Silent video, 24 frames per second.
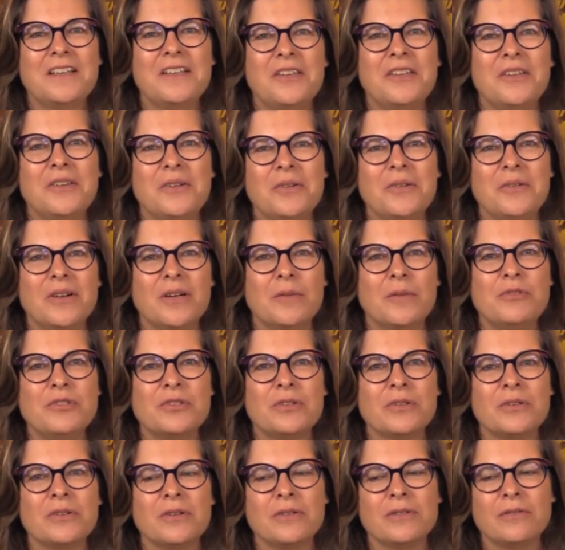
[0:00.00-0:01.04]
You
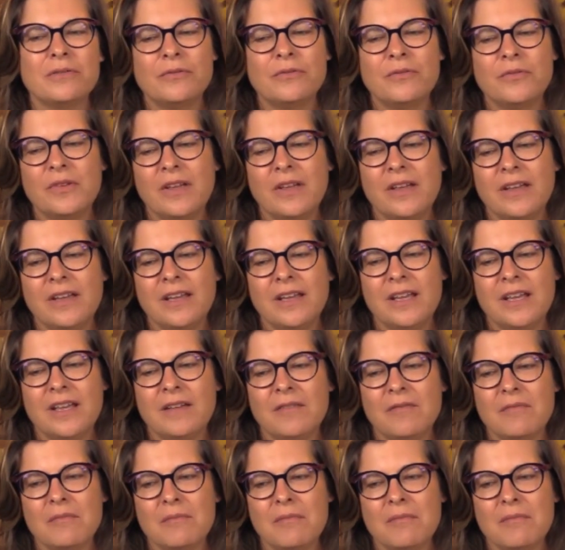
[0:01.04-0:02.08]
observe
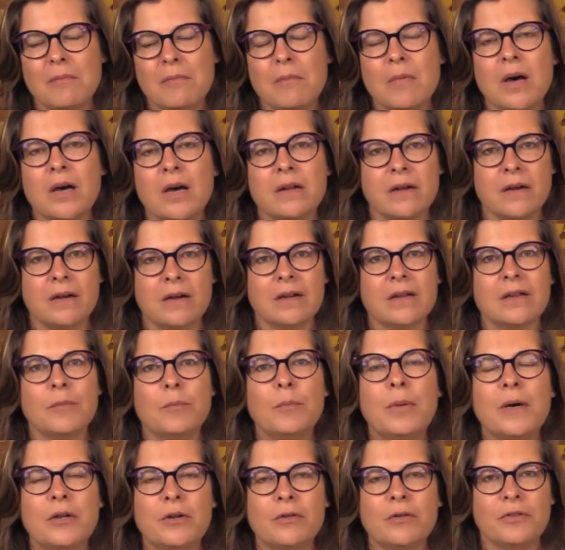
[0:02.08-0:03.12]
a monarch
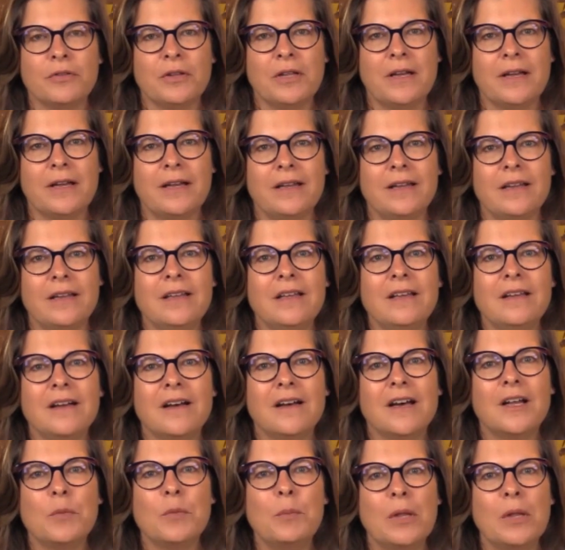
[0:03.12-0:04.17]
butterfly
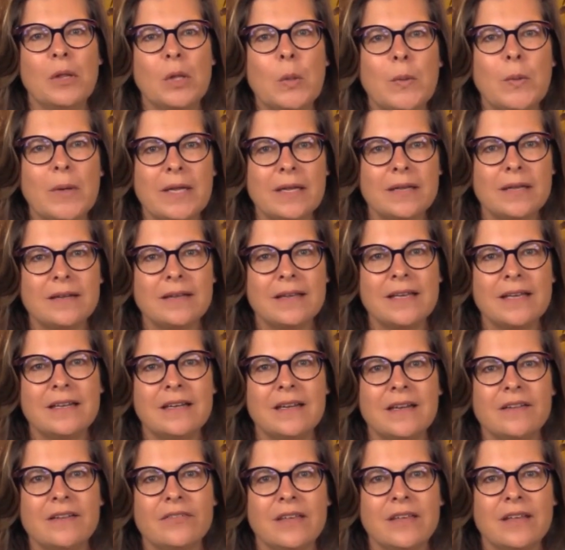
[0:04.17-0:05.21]
on milkweed and
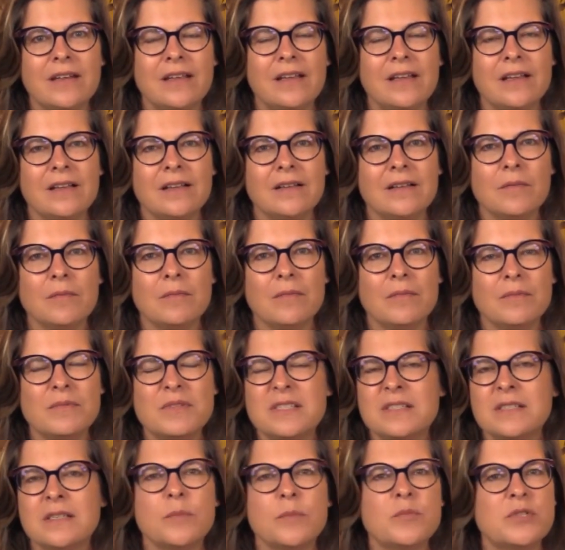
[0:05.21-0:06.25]
it is getting
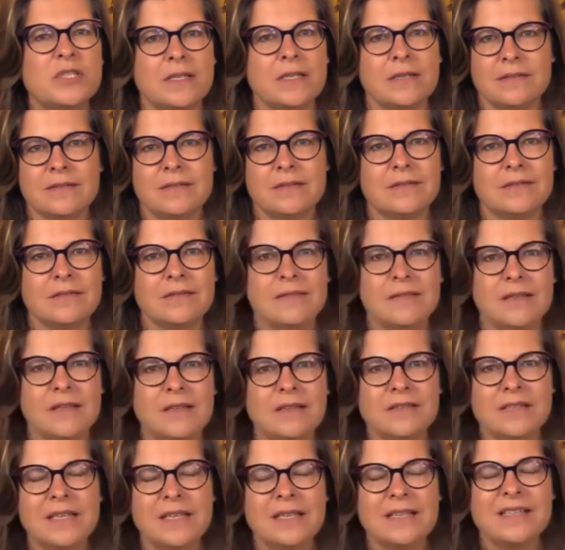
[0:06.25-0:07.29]
substance. It
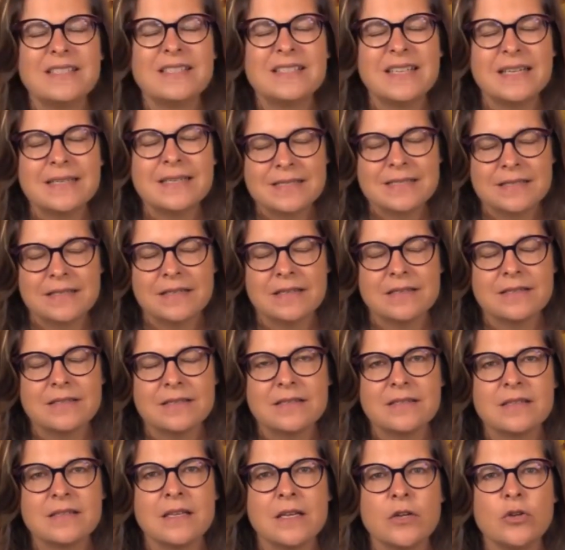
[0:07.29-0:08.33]
is getting sustenance.
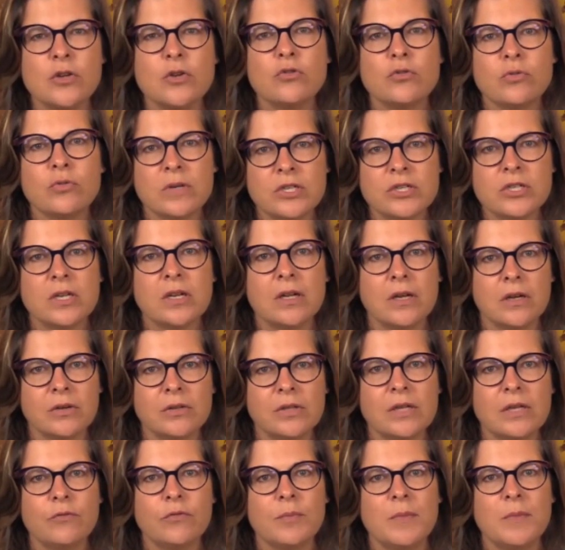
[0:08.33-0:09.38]
It is getting nutrition
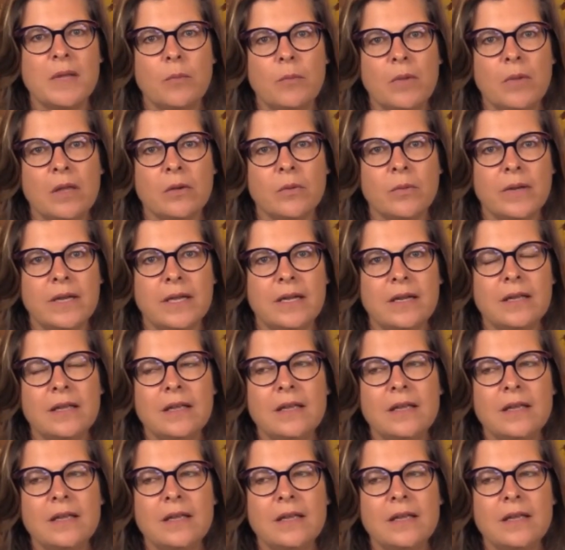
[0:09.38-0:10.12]
only from that milkweed.